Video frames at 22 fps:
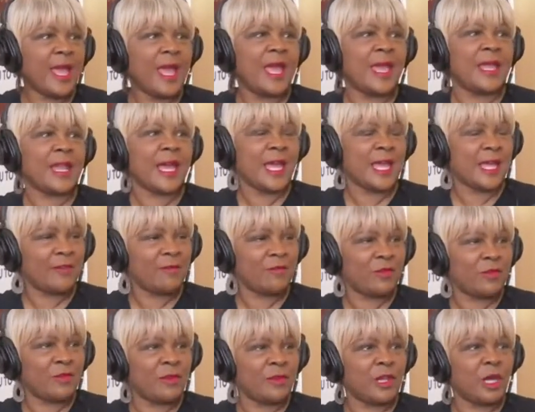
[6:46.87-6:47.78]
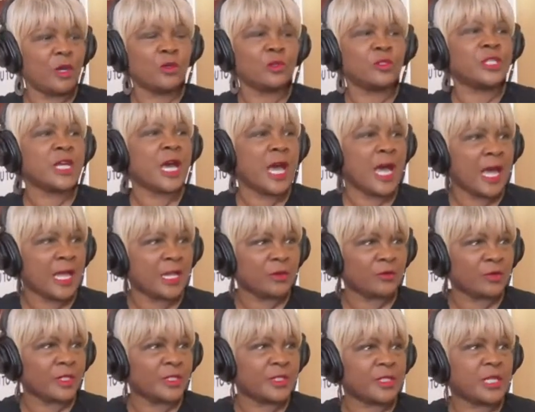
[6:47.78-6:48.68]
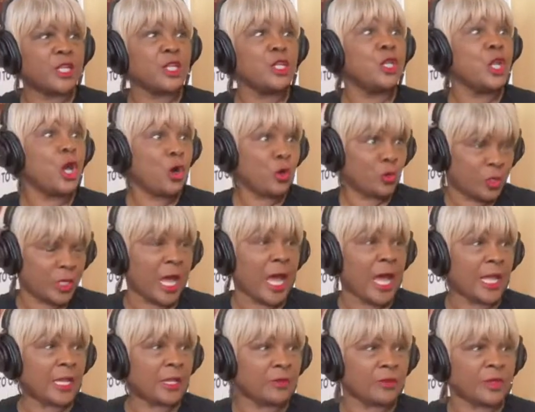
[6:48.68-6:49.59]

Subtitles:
And I have low tolerance, no tolerance